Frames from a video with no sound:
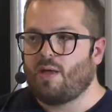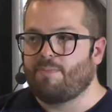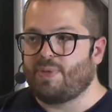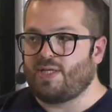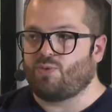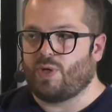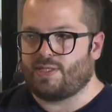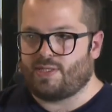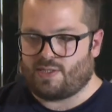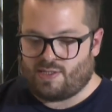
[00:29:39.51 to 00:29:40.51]
between
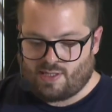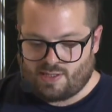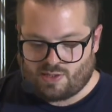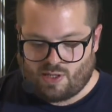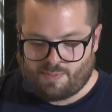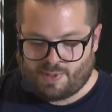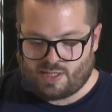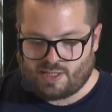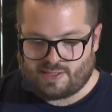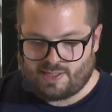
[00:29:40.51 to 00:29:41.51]
the
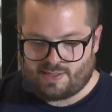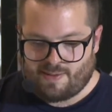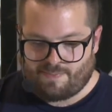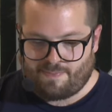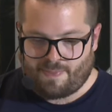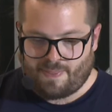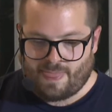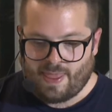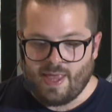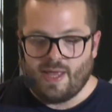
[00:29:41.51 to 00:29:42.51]
operating system.
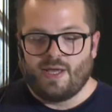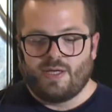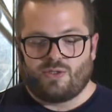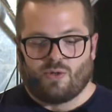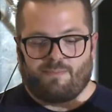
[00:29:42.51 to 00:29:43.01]
So